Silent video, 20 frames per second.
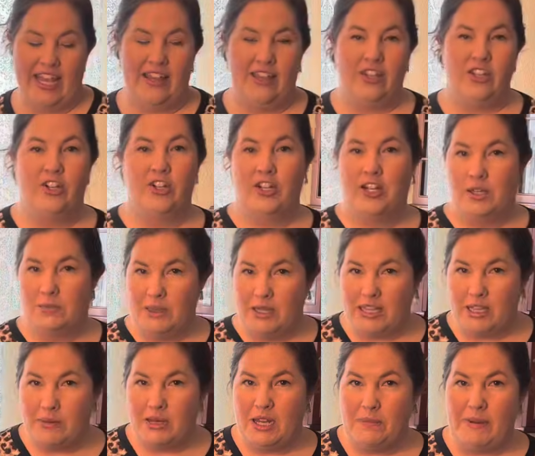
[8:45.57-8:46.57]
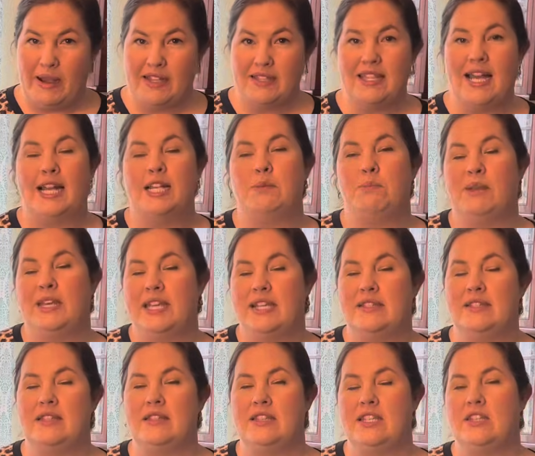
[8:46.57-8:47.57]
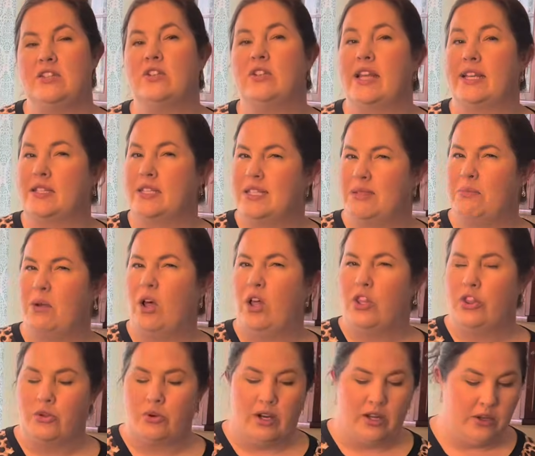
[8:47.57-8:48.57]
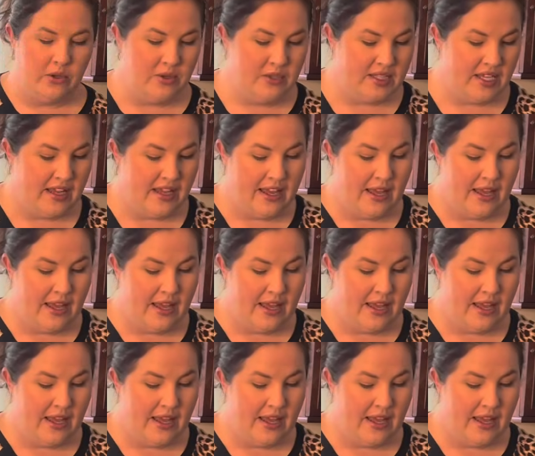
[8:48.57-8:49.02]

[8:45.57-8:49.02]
you're going to be limited by size because these are like small throws.